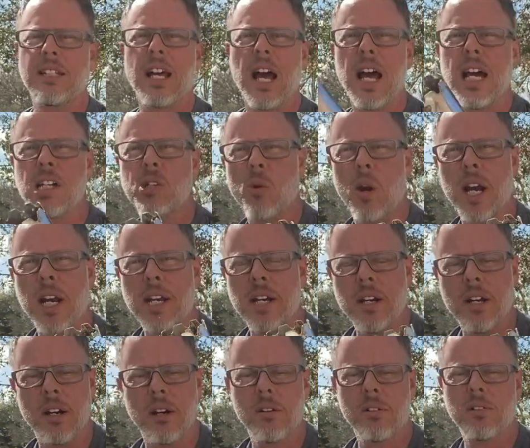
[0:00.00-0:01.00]
guys right
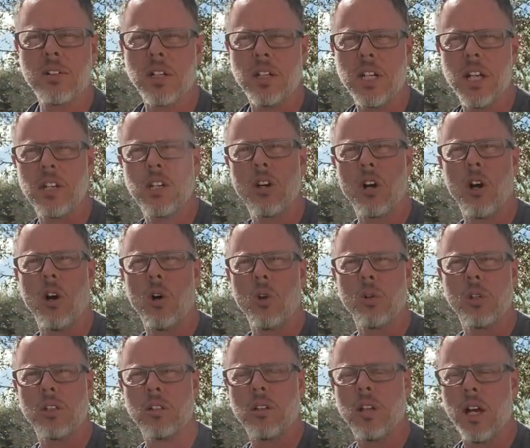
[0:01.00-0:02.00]
here to dig your hole
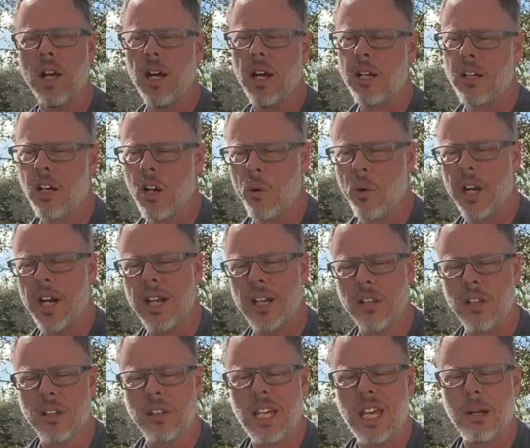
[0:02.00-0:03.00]
and go in it.
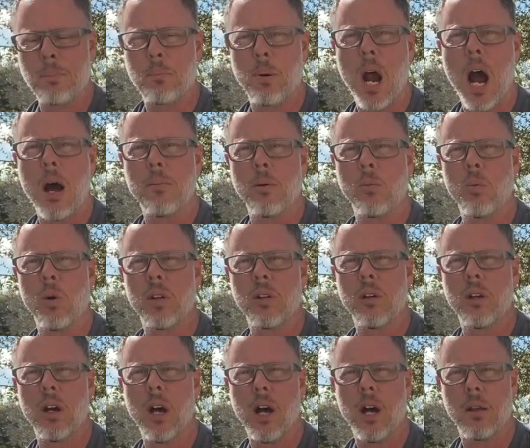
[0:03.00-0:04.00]
The big problem with
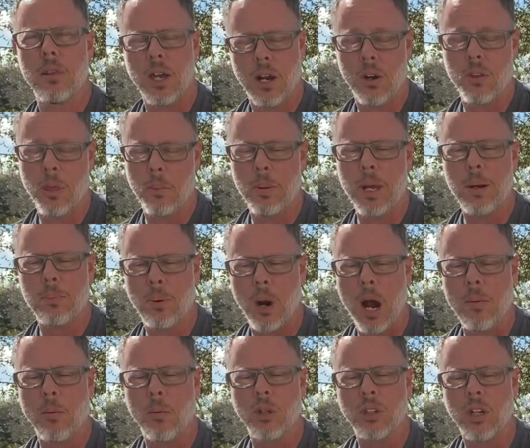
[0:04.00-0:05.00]

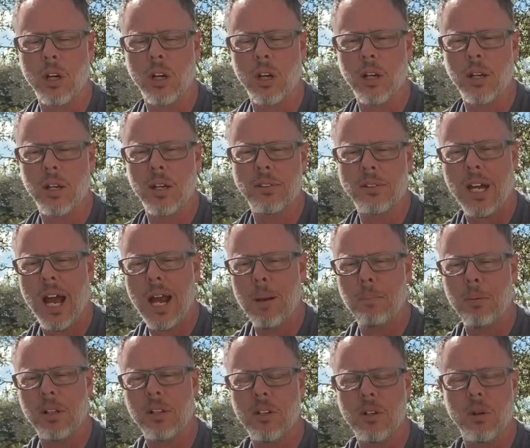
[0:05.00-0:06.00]
a type
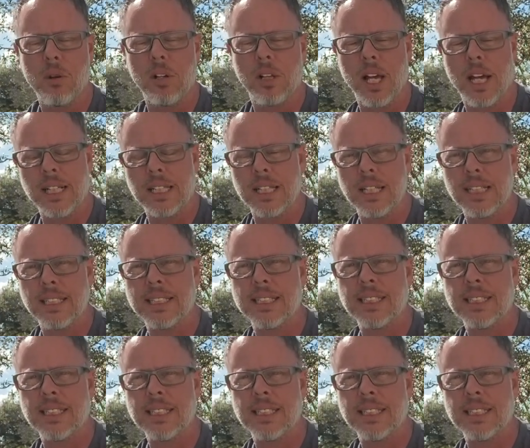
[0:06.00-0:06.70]
of unit like this